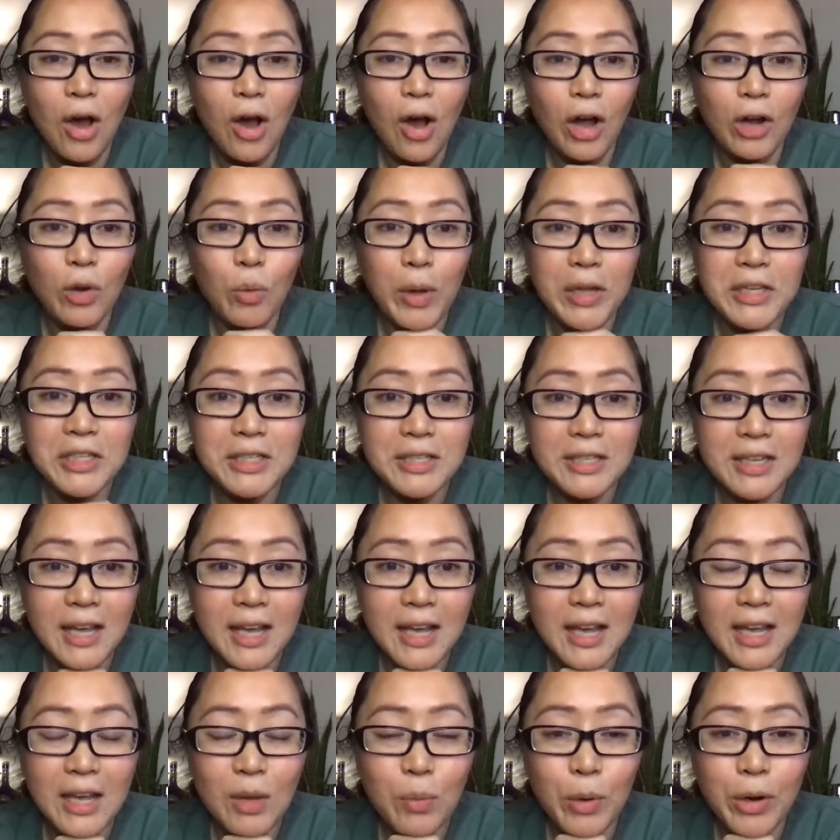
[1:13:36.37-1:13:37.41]
On
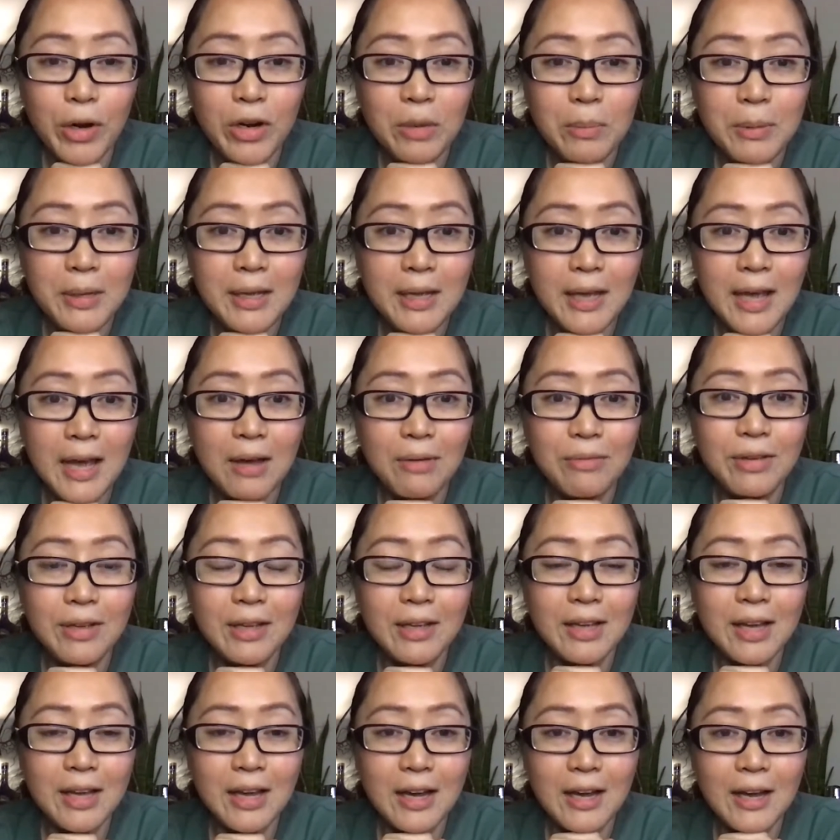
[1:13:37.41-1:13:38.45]
Wednesday, we're gonna be
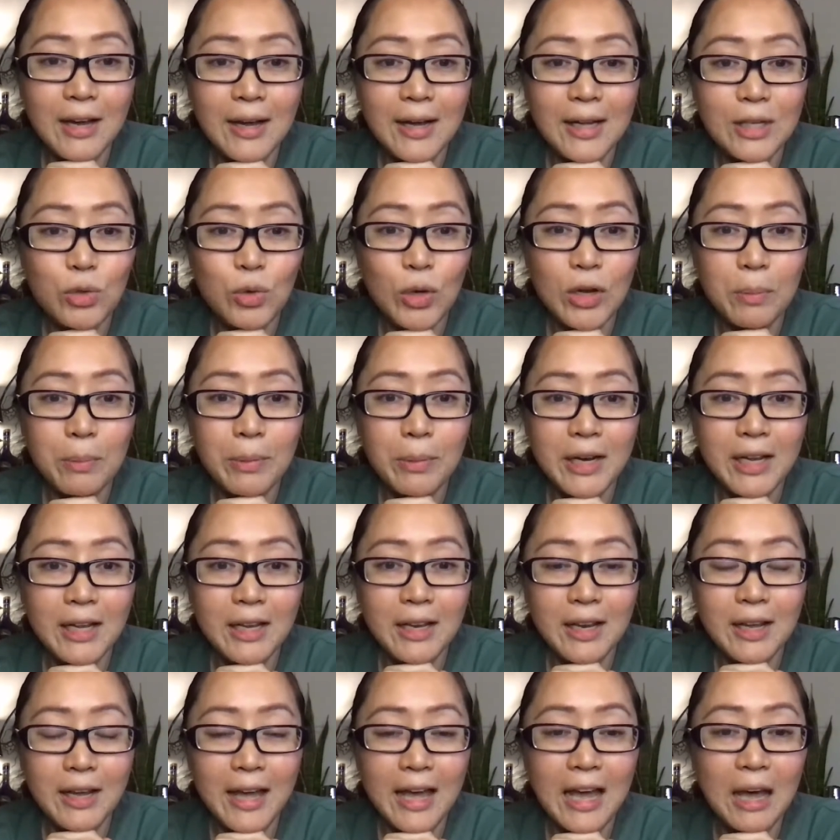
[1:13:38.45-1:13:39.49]
having Drink
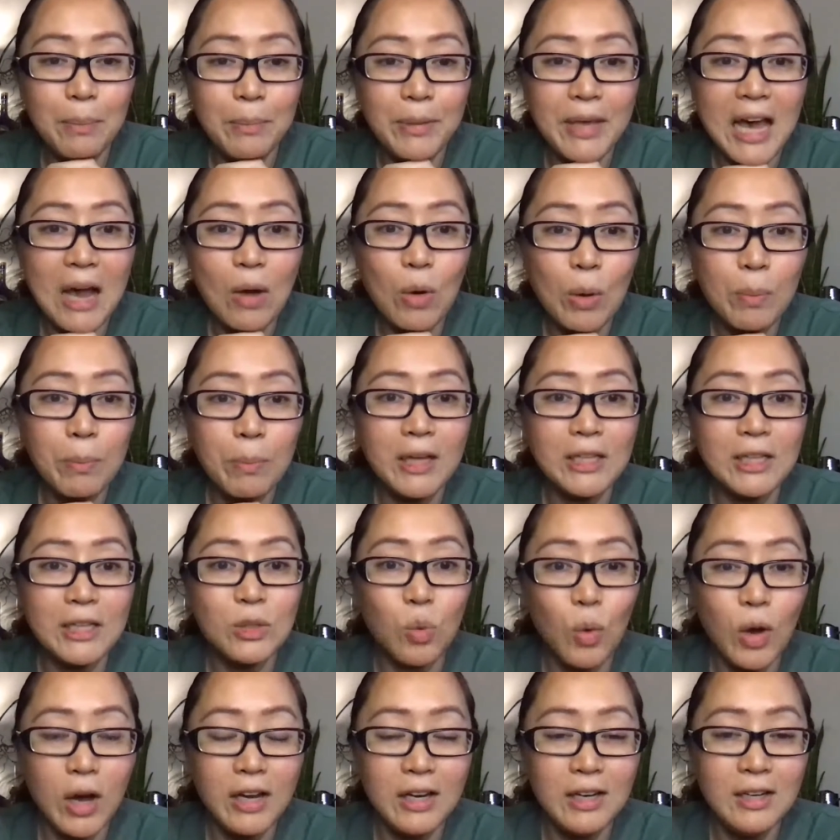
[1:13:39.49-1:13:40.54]
Manila Happy Hour plus
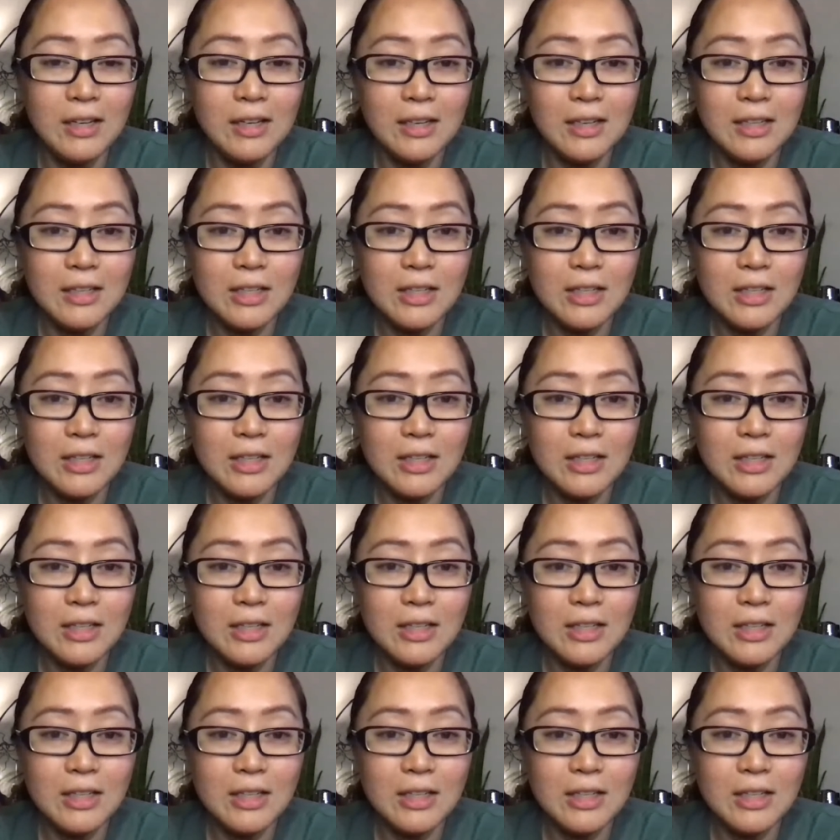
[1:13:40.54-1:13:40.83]
one.